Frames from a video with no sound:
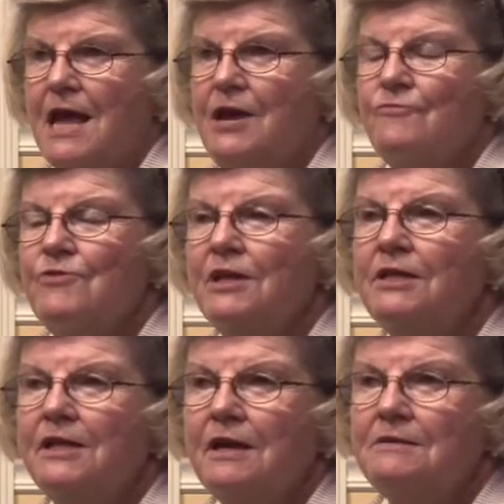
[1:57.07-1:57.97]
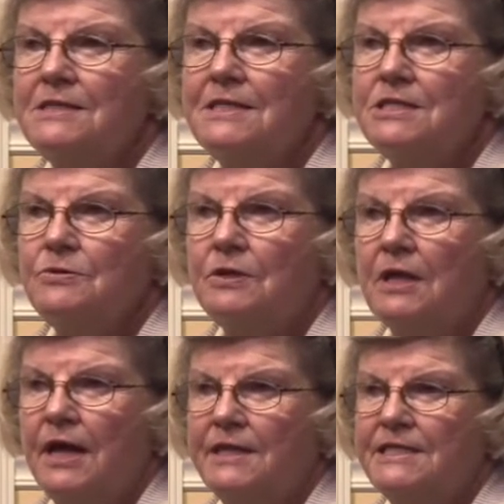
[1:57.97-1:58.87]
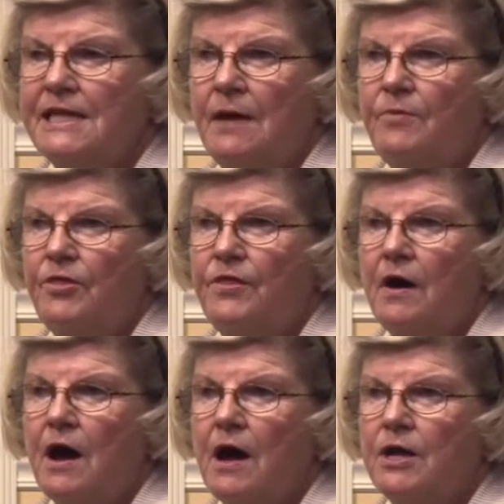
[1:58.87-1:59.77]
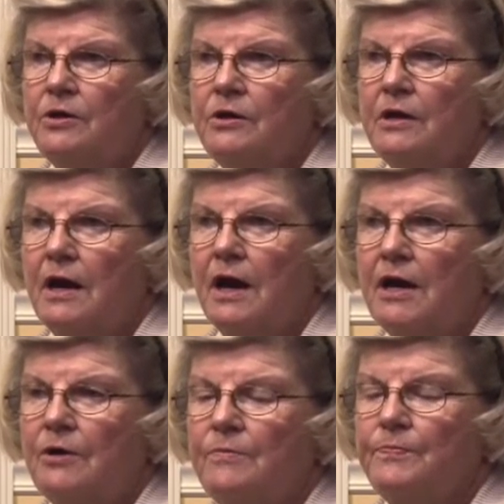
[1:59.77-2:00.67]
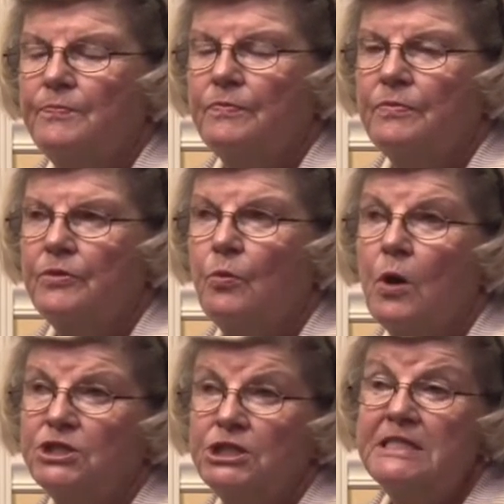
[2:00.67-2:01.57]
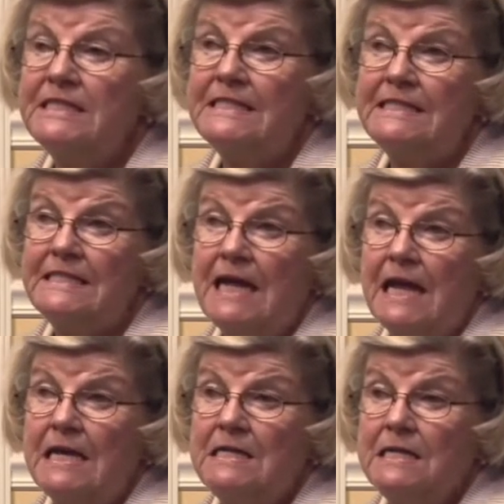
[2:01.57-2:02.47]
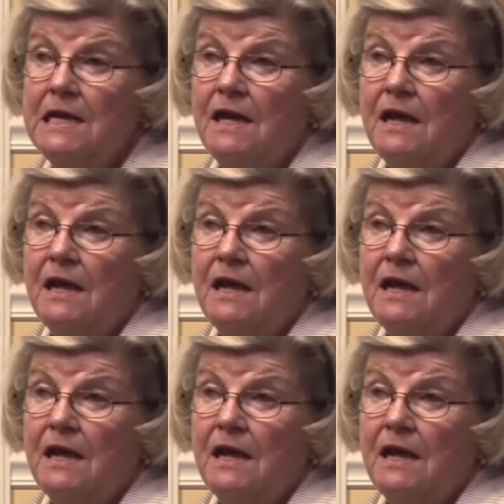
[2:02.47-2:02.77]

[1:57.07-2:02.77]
And it really goes into a lot of depth on the Washington state